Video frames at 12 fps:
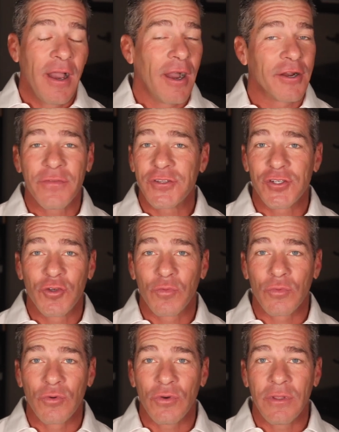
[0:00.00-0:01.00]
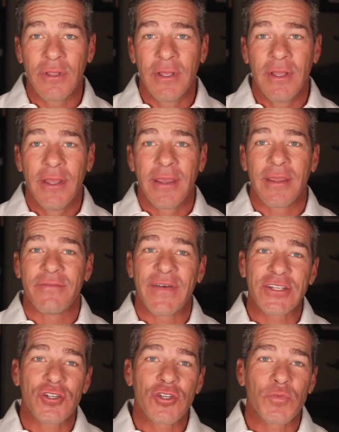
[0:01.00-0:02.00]
under this new rule,
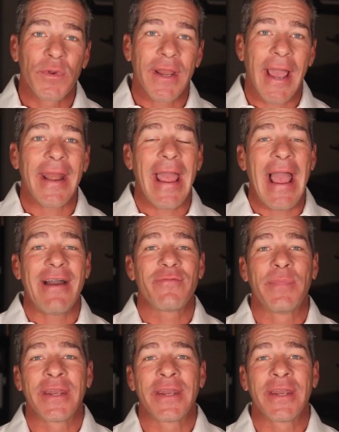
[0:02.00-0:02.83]
investors would not have